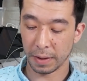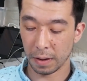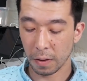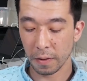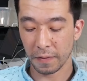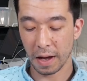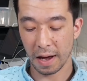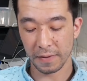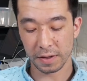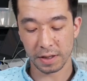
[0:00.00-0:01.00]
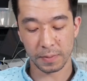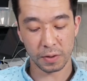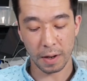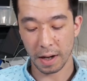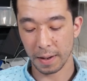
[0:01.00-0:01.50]
below if you haven't
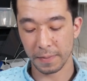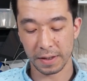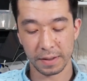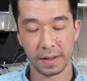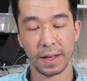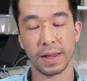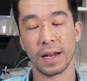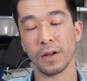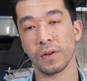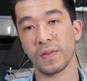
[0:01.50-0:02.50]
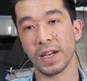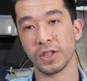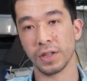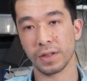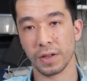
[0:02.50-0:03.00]
subscribed, and hit that
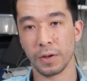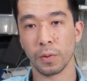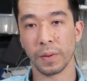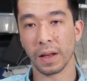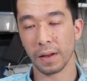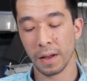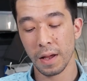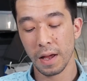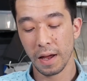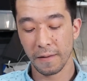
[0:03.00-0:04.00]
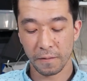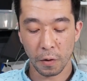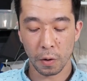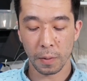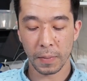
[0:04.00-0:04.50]
notification so you will be
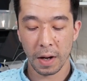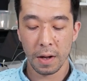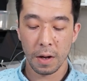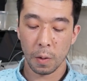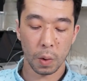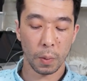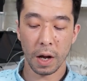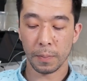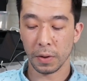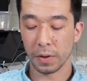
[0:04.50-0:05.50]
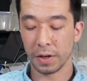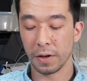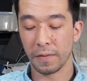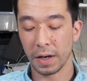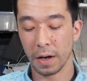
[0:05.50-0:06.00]
informed when we upload a
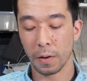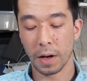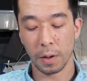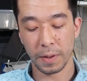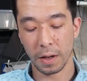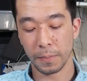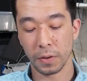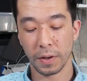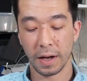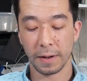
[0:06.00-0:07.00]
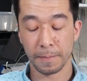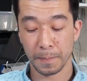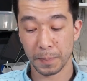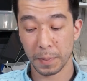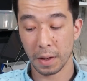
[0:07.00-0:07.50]
new video. I'll be
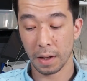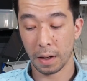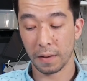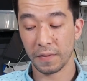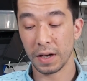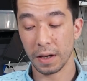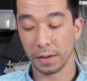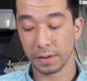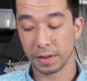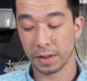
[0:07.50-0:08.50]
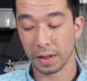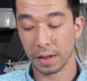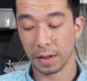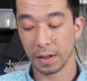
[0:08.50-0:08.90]
uploading videos